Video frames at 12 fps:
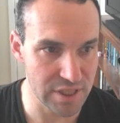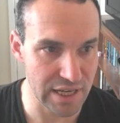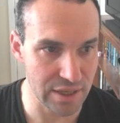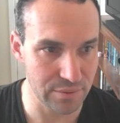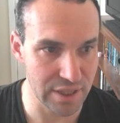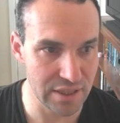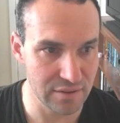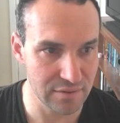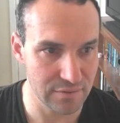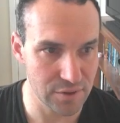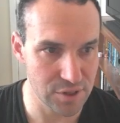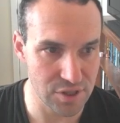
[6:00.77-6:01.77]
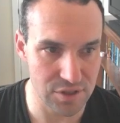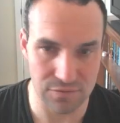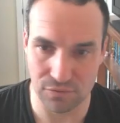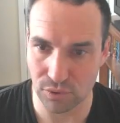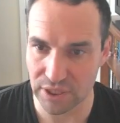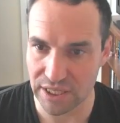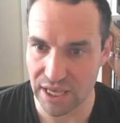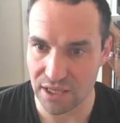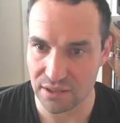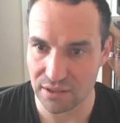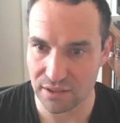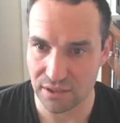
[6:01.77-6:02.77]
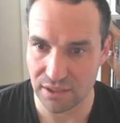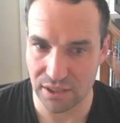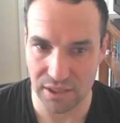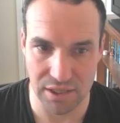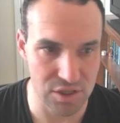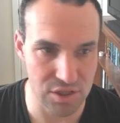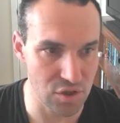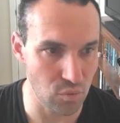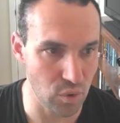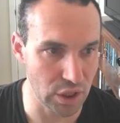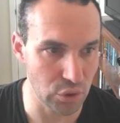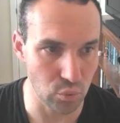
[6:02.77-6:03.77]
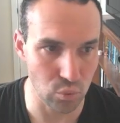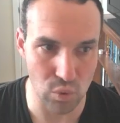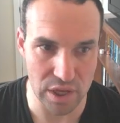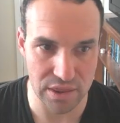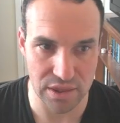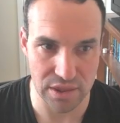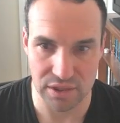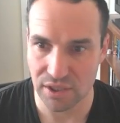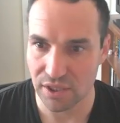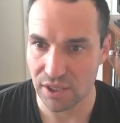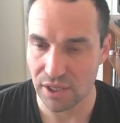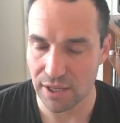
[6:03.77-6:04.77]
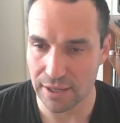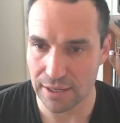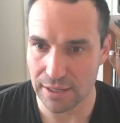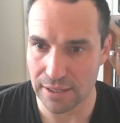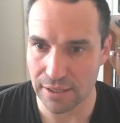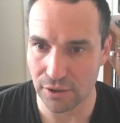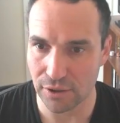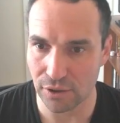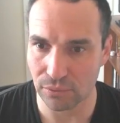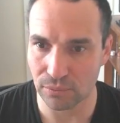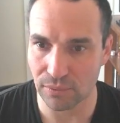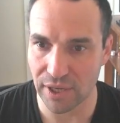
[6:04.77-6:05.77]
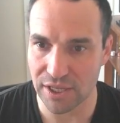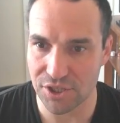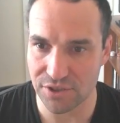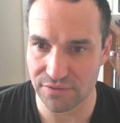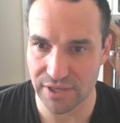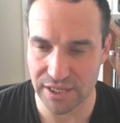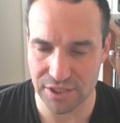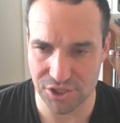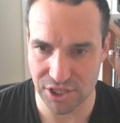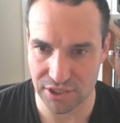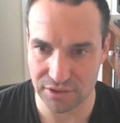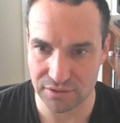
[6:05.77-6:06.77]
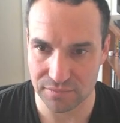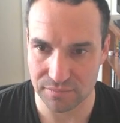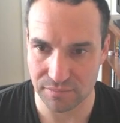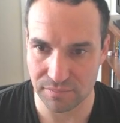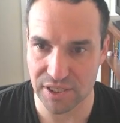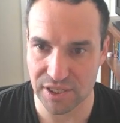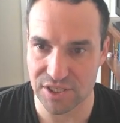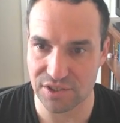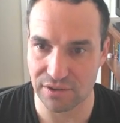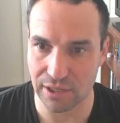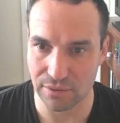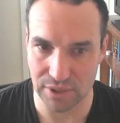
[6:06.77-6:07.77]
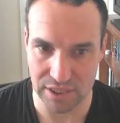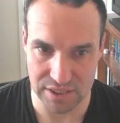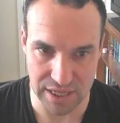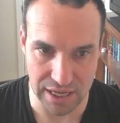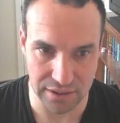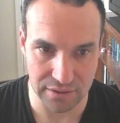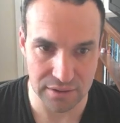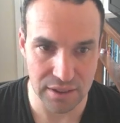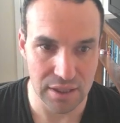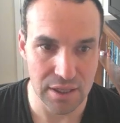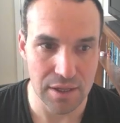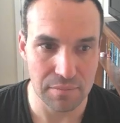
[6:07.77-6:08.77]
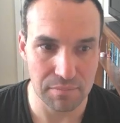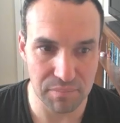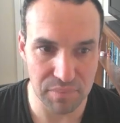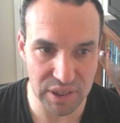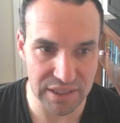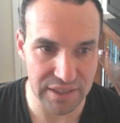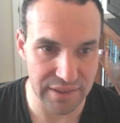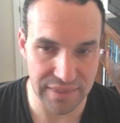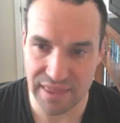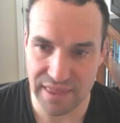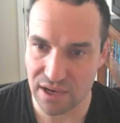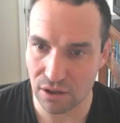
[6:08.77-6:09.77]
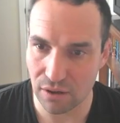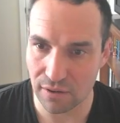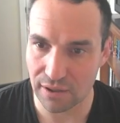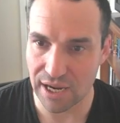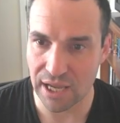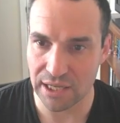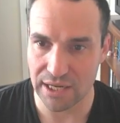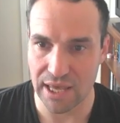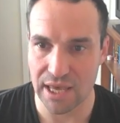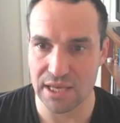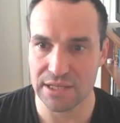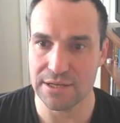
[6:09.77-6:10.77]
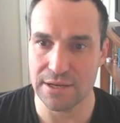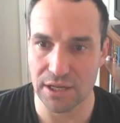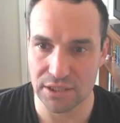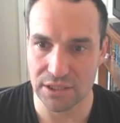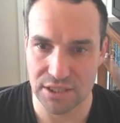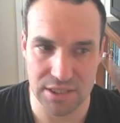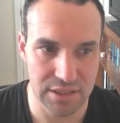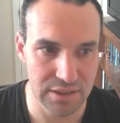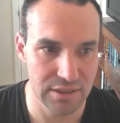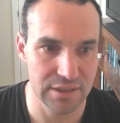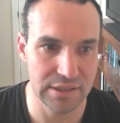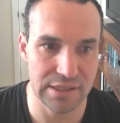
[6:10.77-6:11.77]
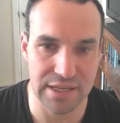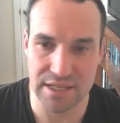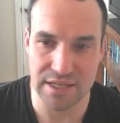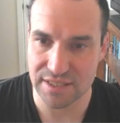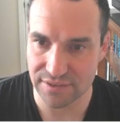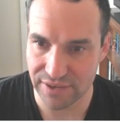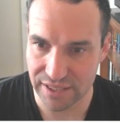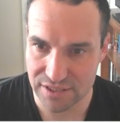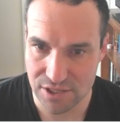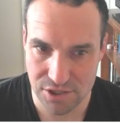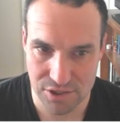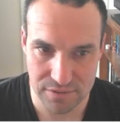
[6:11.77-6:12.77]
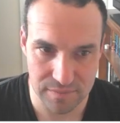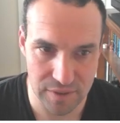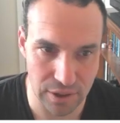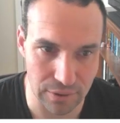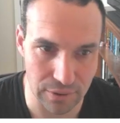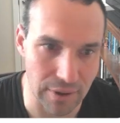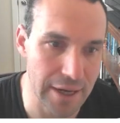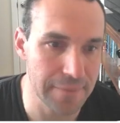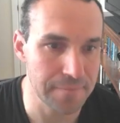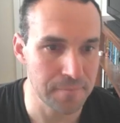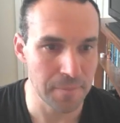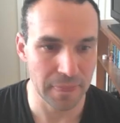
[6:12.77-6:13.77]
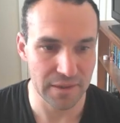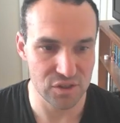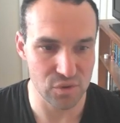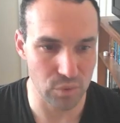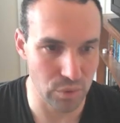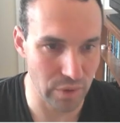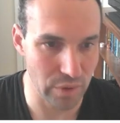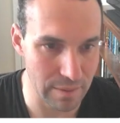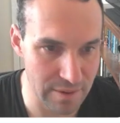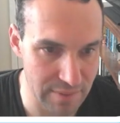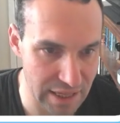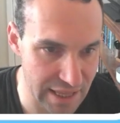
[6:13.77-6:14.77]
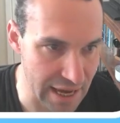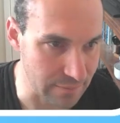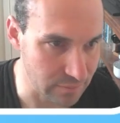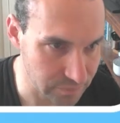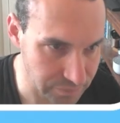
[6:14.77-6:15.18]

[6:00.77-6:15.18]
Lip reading: equity versus the 48 is the one with a range advantage here because their equity is higher, but they are at a nut disadvantage. All right. So what do I mean by that?